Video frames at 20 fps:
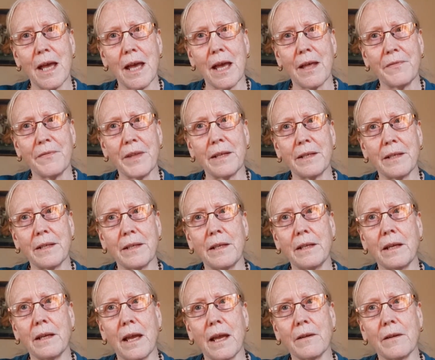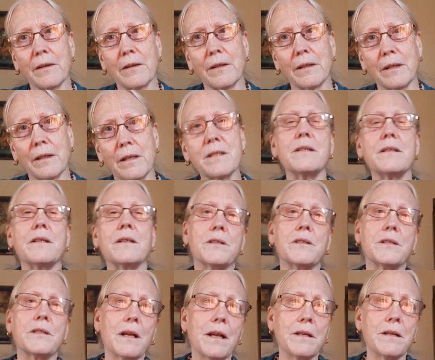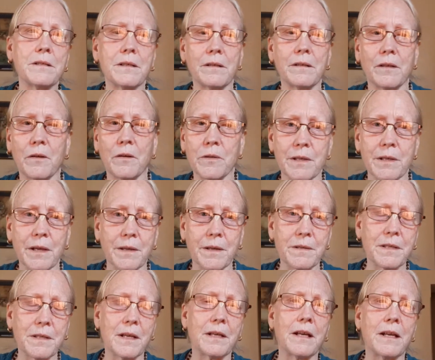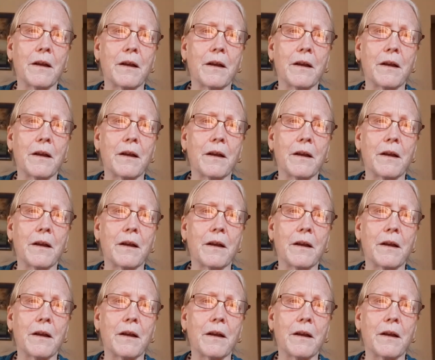And then he, at his initiation, Lokanath said,